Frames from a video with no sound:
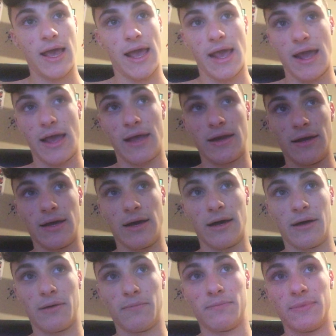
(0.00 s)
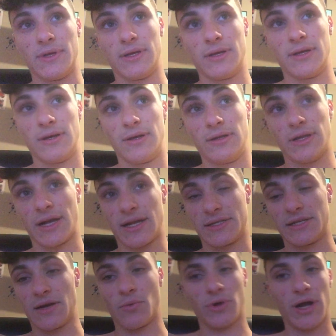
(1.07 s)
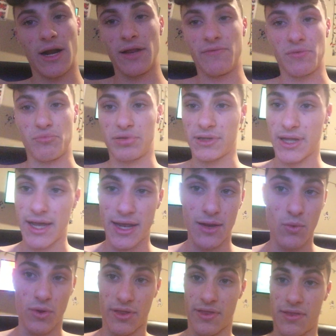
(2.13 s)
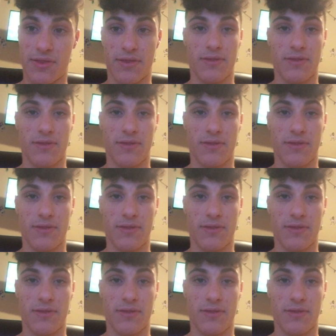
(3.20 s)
And like I said, we're not even playing with